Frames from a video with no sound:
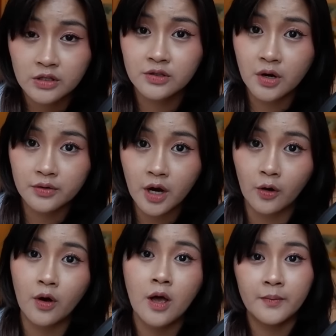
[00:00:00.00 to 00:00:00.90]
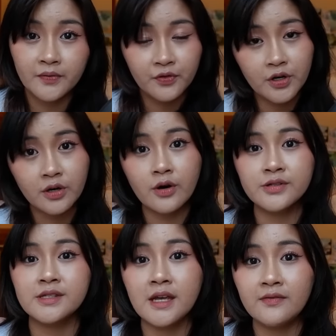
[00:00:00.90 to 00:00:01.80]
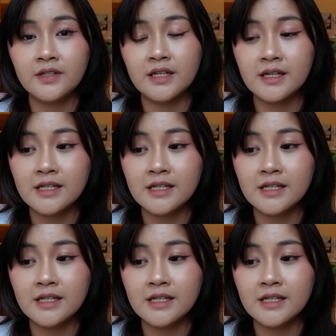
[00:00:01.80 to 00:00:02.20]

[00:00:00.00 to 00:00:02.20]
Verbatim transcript: You don't know. But for your own safety,